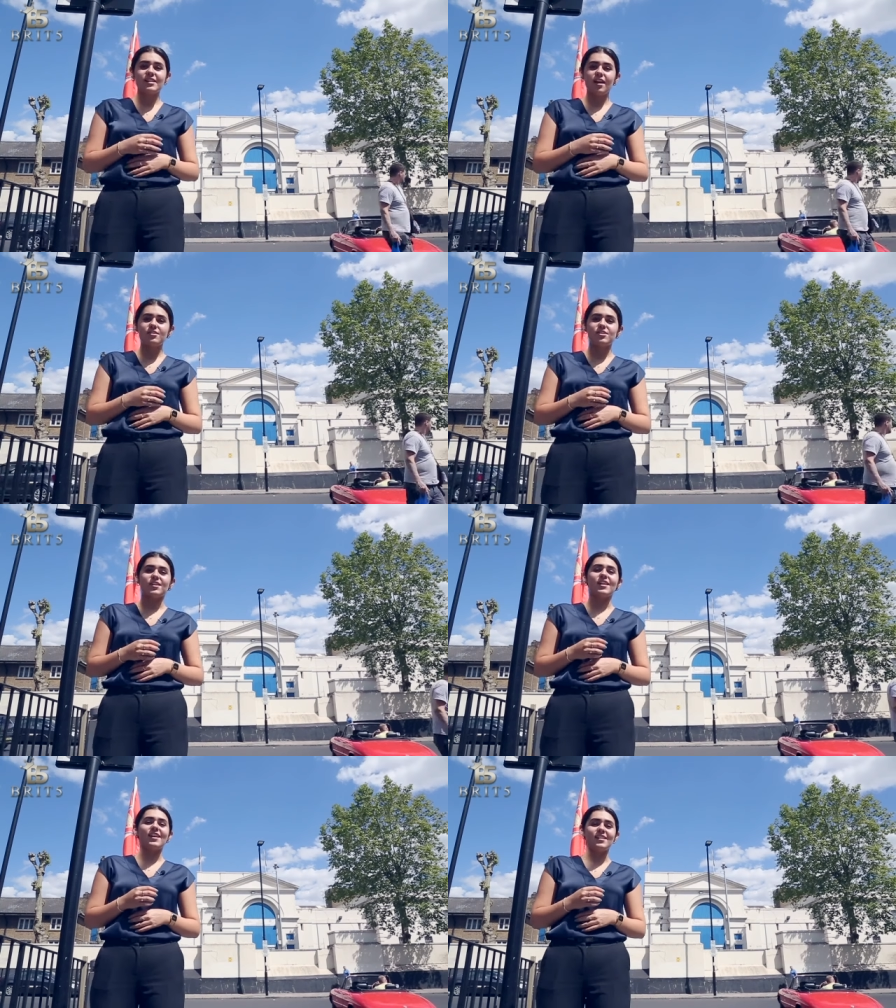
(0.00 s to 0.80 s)
to
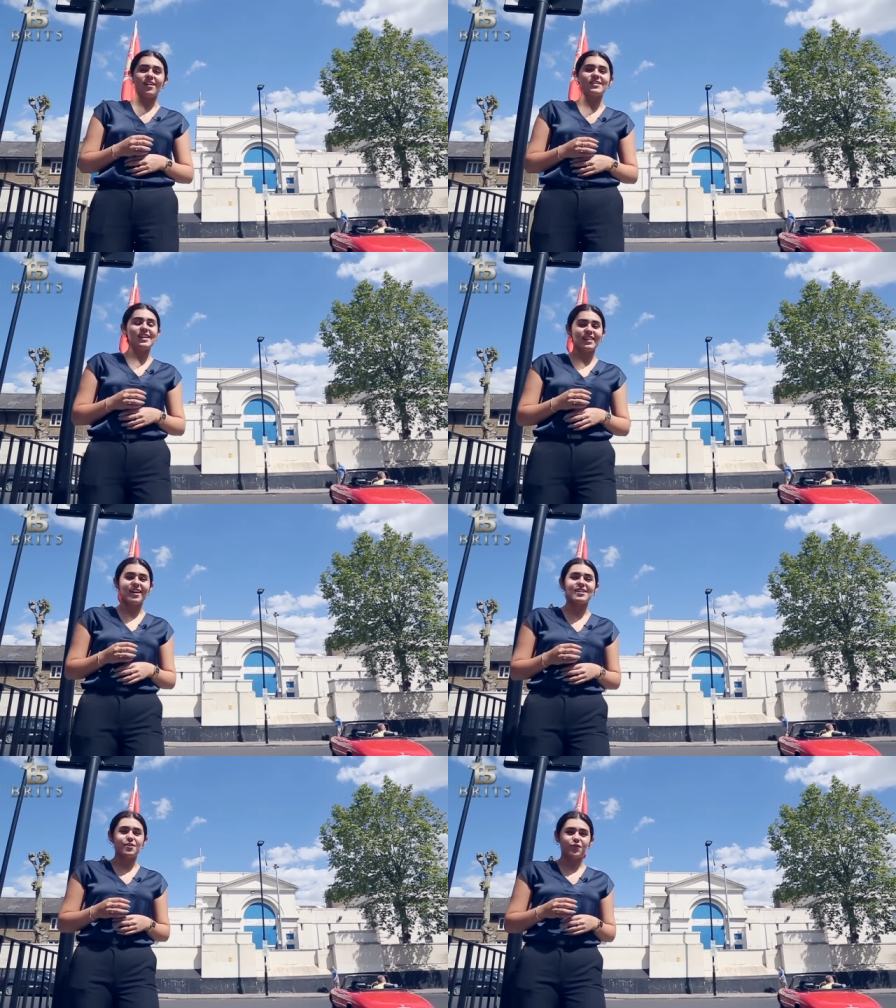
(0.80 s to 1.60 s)
London in nineteen
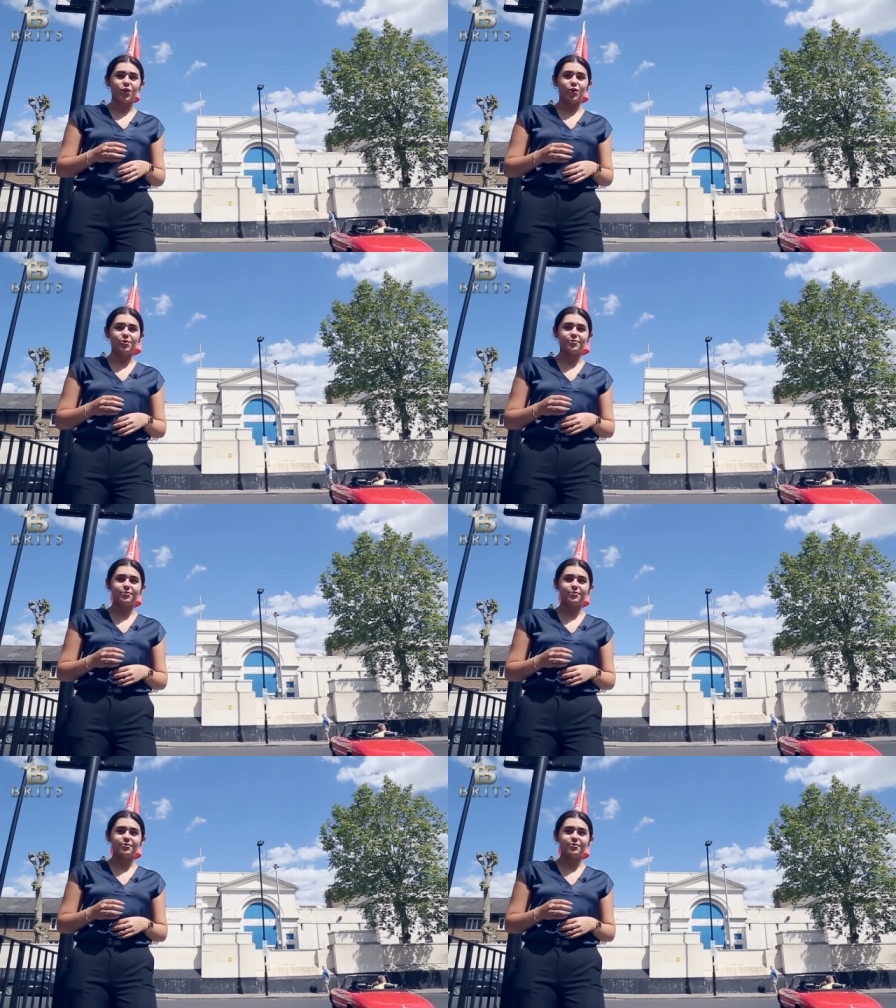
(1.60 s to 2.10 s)
thirty-four.